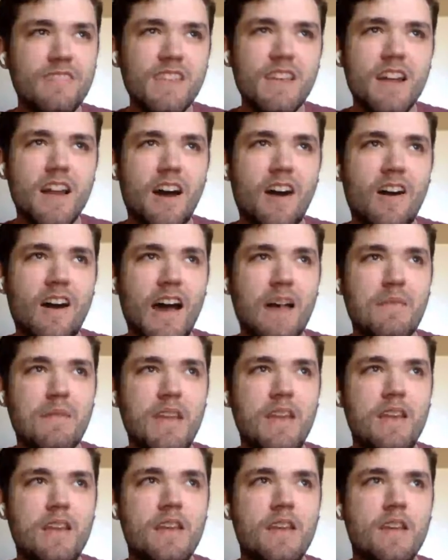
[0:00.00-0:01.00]
you know, I
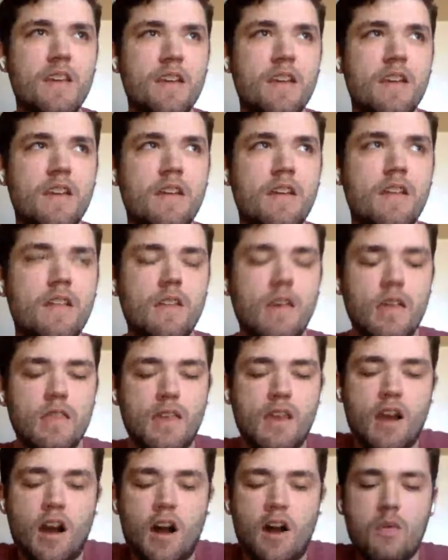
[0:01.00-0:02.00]
mean,
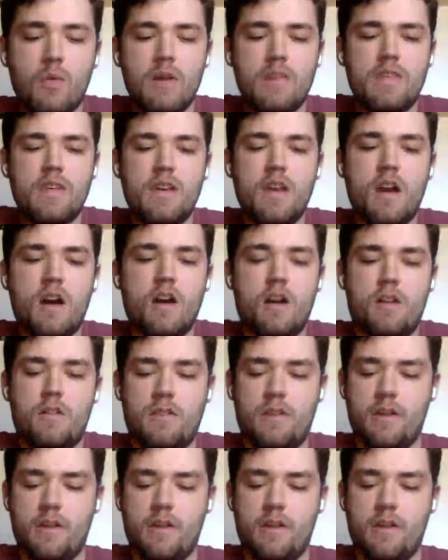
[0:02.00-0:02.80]
they are what they are.